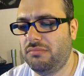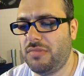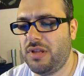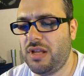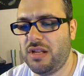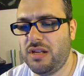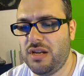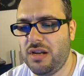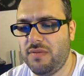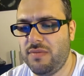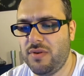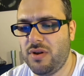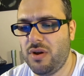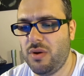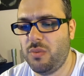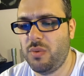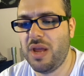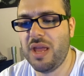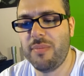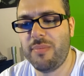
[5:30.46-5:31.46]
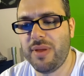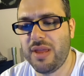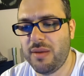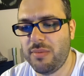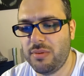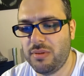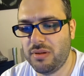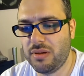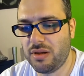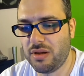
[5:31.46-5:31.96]
I don't even know where
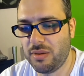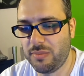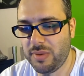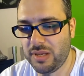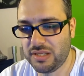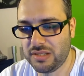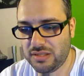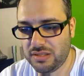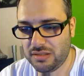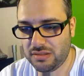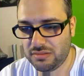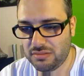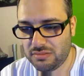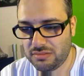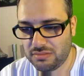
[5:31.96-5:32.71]
people are commenting.